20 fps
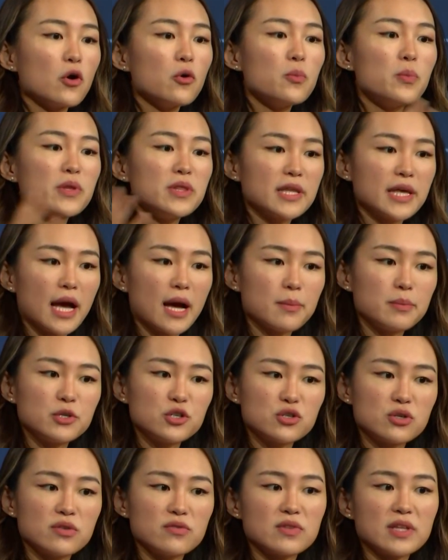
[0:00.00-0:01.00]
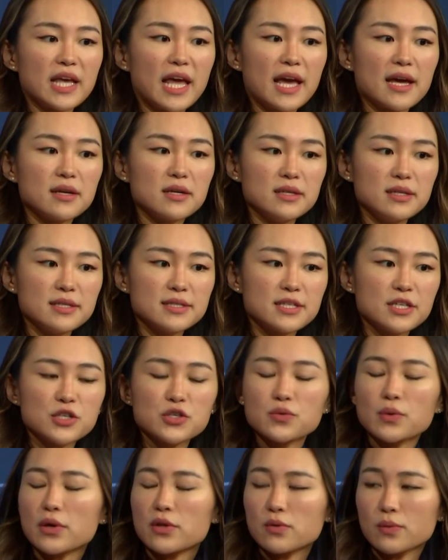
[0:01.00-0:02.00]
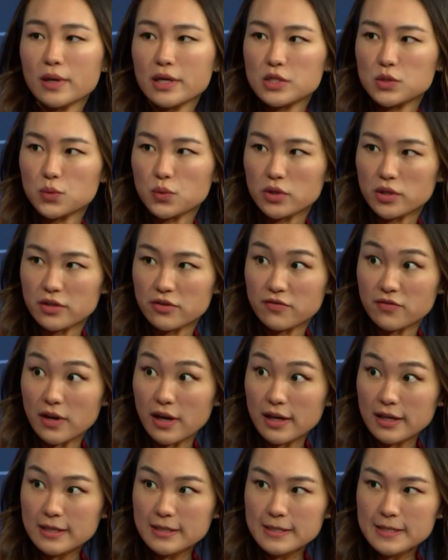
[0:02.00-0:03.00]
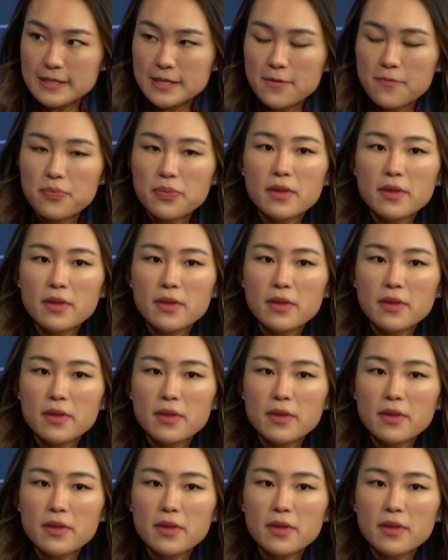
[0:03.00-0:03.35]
open the aperture of the candidates that you otherwise wouldn't find,